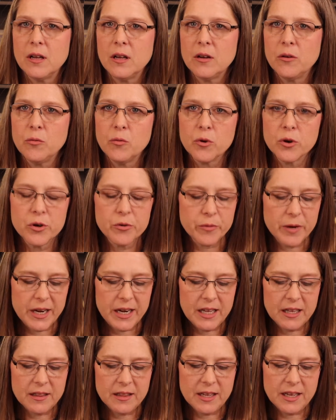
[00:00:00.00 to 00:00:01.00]

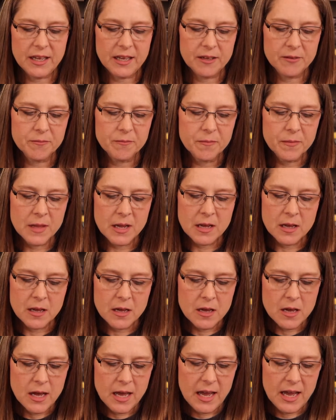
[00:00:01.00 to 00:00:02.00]
award-winning thing.
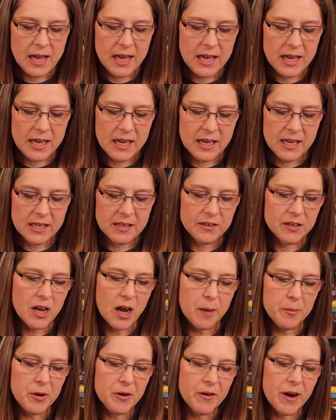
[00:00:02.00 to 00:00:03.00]
And
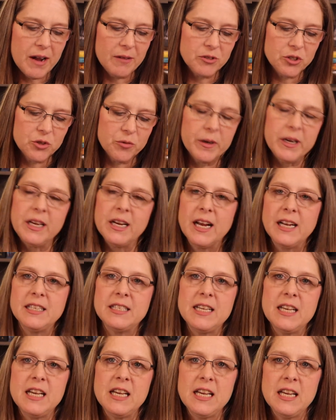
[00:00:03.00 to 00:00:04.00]
copyright was
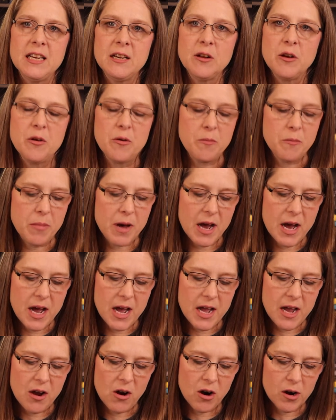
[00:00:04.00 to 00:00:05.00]
2019
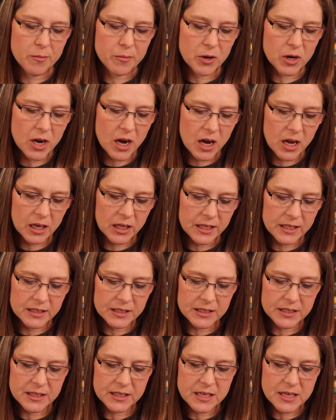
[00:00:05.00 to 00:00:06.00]
by
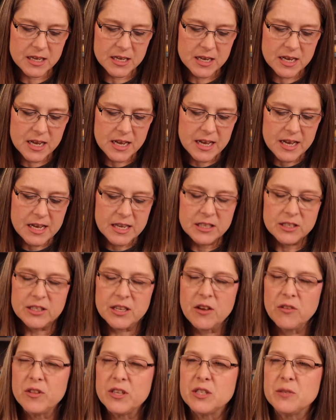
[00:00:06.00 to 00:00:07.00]
HarperCollins.
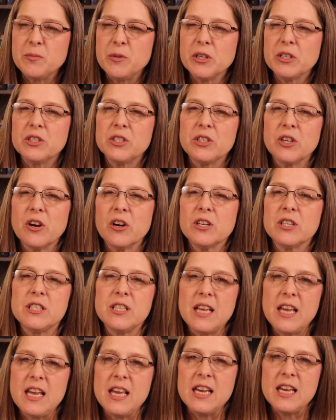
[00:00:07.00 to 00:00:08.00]
So this book starts
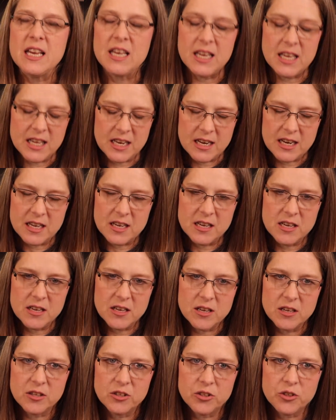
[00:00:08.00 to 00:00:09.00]
in
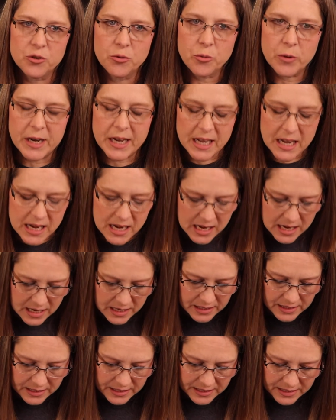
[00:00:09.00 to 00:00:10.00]

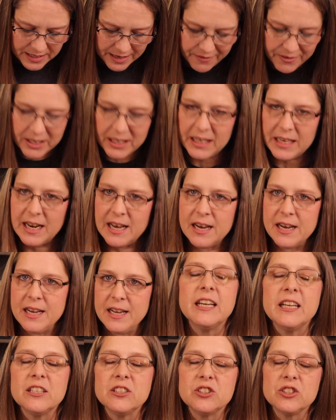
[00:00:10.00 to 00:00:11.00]
2079.
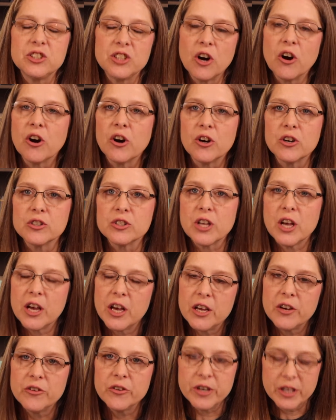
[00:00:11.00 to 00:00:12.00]
It stars a
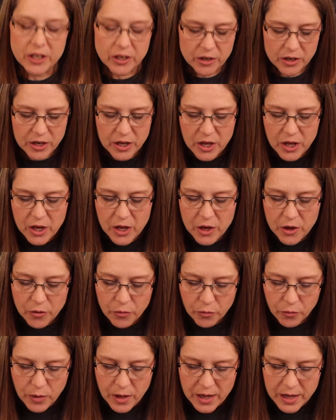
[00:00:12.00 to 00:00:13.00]

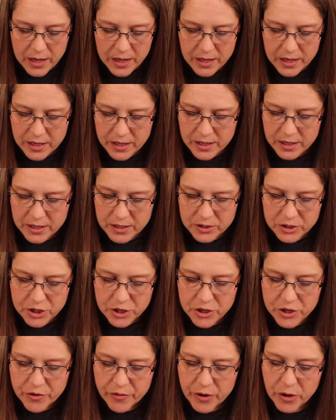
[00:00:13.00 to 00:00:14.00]

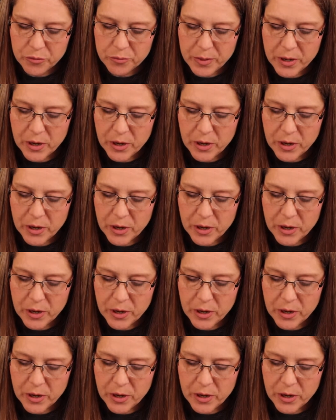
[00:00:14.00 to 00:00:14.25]
102-year-old